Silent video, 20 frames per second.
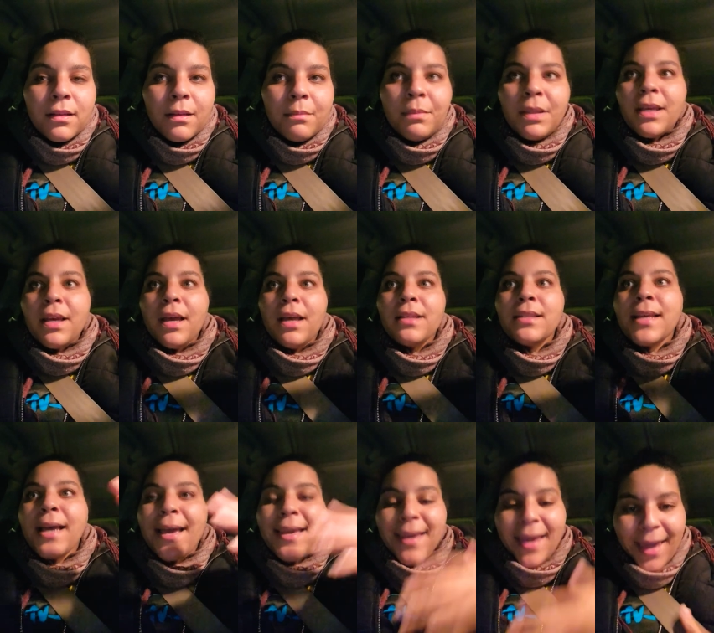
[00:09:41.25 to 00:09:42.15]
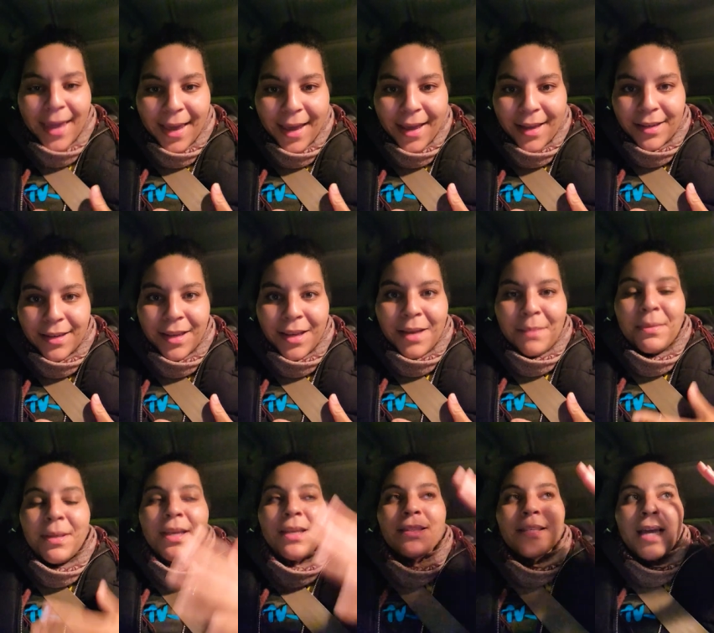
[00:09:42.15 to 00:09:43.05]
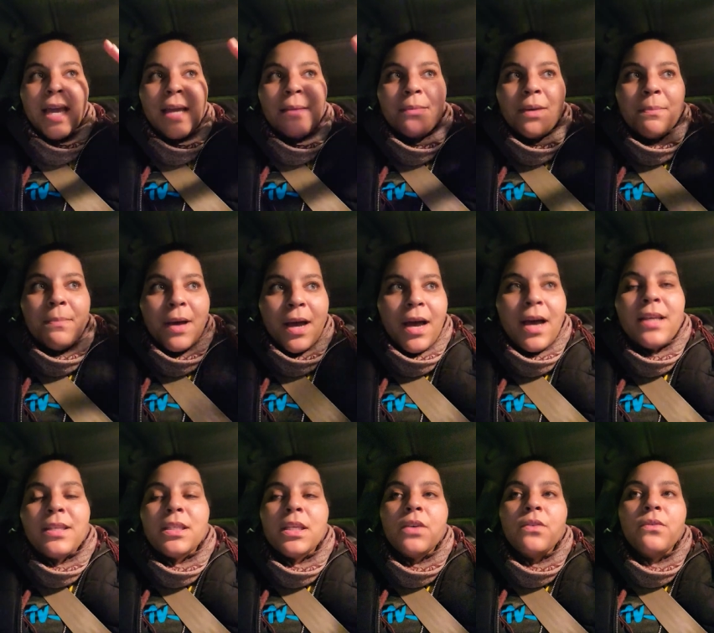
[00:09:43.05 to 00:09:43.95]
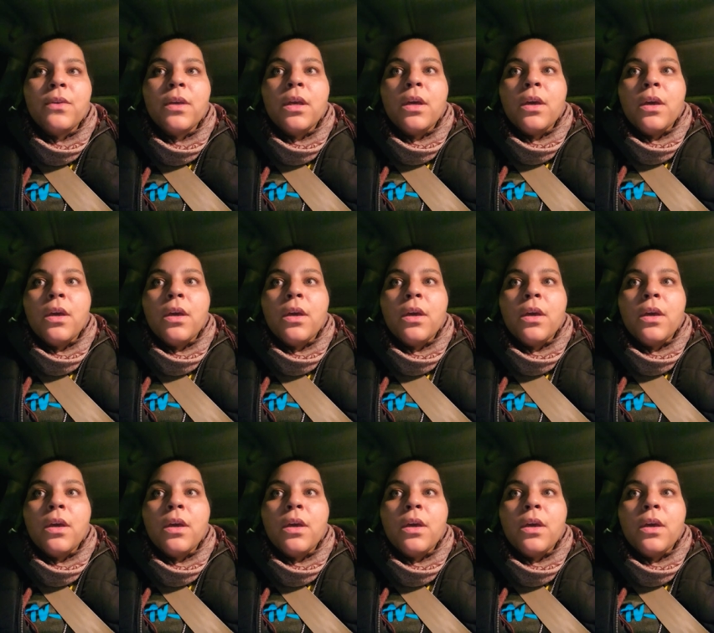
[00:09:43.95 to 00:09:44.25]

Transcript: because I can, because I am a positive